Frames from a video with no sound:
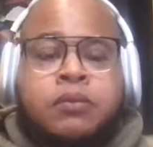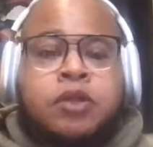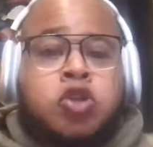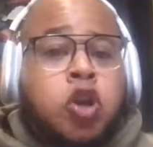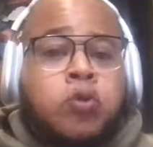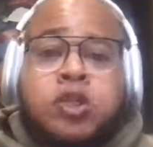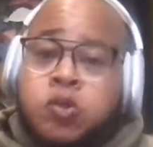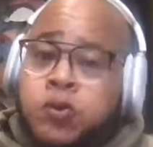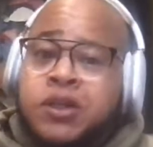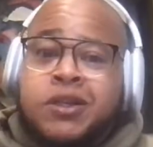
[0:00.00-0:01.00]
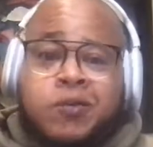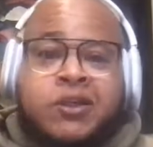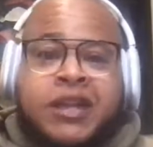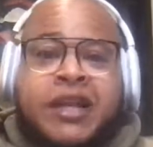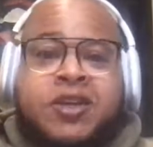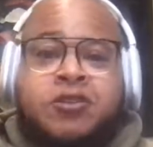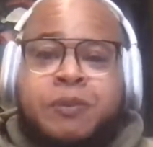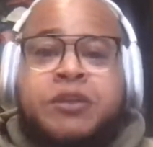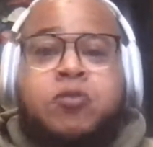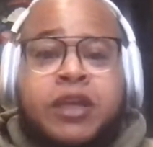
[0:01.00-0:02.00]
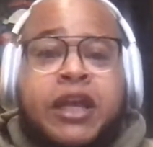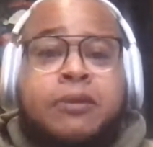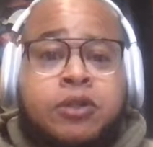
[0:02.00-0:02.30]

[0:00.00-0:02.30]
you know what you will and will not do, especially when it came